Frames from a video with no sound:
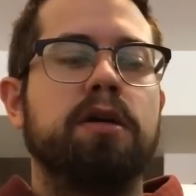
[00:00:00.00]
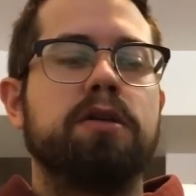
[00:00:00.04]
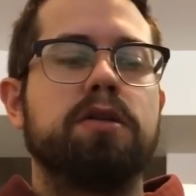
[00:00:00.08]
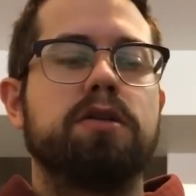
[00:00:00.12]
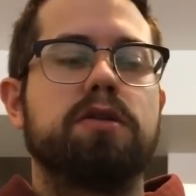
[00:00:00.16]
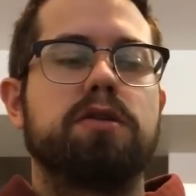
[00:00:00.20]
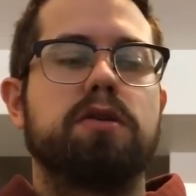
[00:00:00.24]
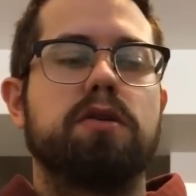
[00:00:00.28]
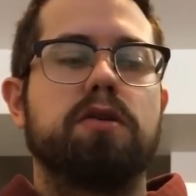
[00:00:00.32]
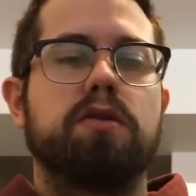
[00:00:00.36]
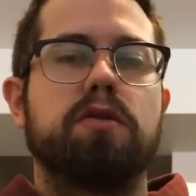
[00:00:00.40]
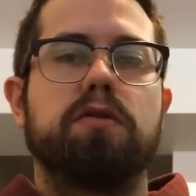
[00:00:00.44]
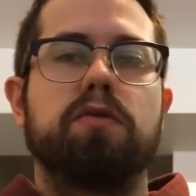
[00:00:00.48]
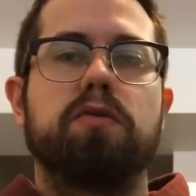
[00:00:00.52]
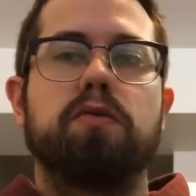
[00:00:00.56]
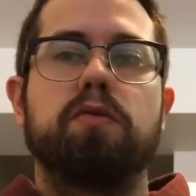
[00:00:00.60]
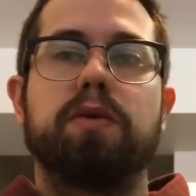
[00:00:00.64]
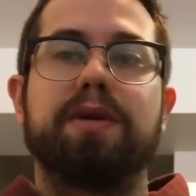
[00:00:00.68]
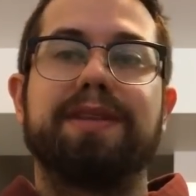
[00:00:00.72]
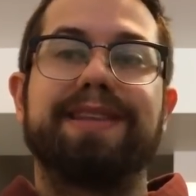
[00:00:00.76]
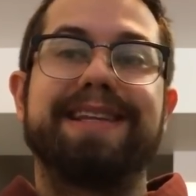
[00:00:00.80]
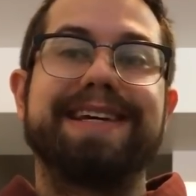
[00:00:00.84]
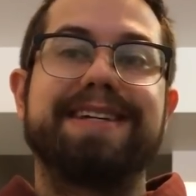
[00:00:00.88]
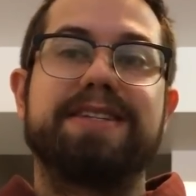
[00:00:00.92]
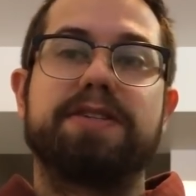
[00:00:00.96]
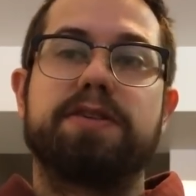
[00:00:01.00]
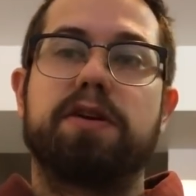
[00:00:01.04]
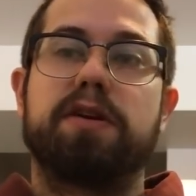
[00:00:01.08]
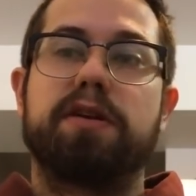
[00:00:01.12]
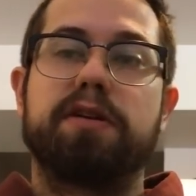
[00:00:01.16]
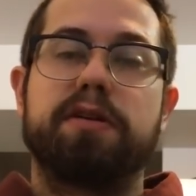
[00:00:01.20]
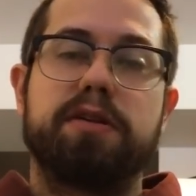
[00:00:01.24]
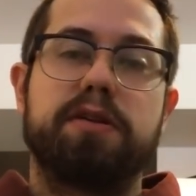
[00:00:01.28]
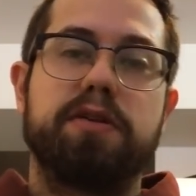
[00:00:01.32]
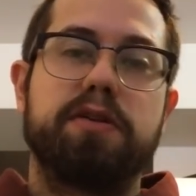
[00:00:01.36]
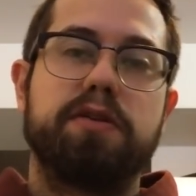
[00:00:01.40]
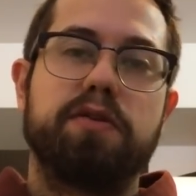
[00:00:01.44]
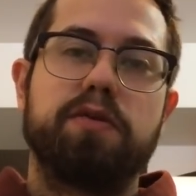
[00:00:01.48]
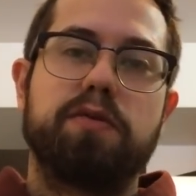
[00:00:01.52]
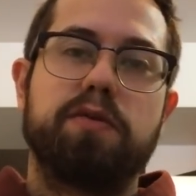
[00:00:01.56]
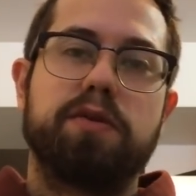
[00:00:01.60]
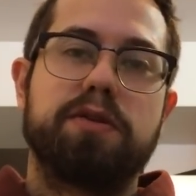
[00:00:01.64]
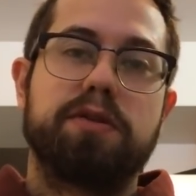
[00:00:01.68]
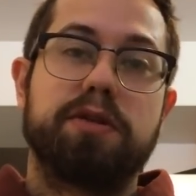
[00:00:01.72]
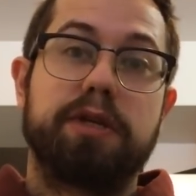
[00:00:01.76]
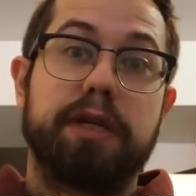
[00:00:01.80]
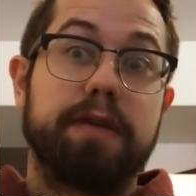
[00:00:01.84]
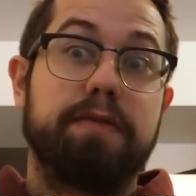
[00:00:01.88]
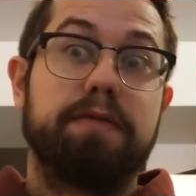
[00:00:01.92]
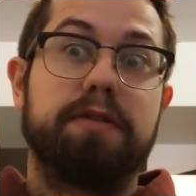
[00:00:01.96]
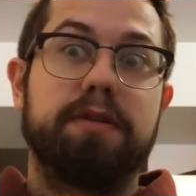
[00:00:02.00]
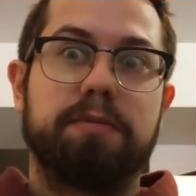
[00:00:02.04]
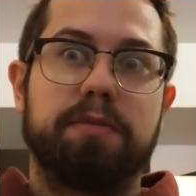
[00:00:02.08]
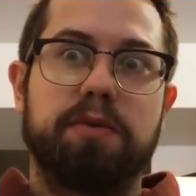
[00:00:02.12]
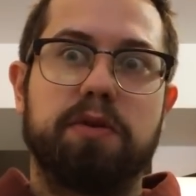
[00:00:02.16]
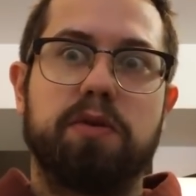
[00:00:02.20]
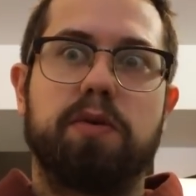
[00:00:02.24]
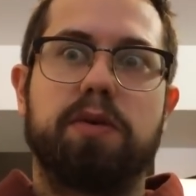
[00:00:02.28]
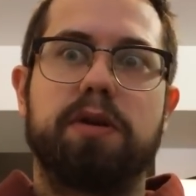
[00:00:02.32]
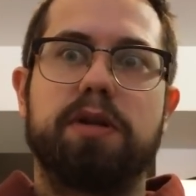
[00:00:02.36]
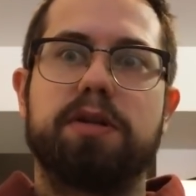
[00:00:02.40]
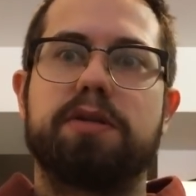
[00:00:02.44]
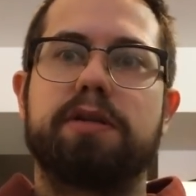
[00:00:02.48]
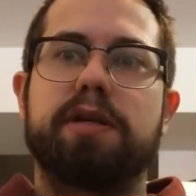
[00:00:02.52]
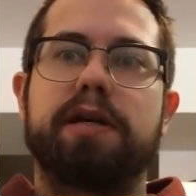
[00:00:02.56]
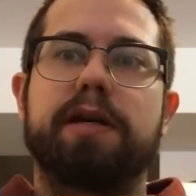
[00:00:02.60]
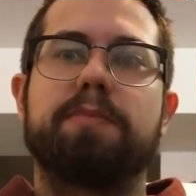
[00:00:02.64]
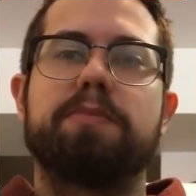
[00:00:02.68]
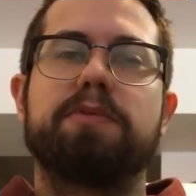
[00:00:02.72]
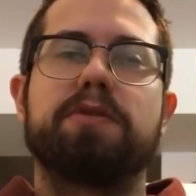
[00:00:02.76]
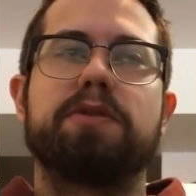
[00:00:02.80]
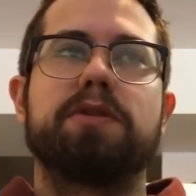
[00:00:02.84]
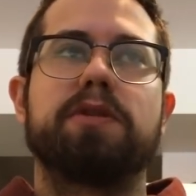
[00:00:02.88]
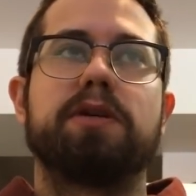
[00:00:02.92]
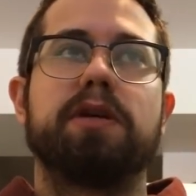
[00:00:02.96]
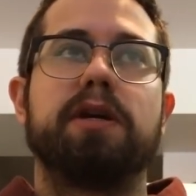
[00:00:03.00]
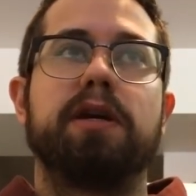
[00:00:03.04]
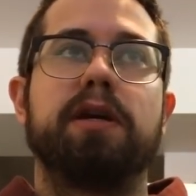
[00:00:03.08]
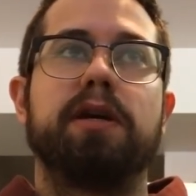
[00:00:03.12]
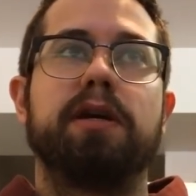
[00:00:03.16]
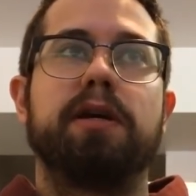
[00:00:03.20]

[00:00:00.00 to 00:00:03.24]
So what they started to do was give them cordyceps,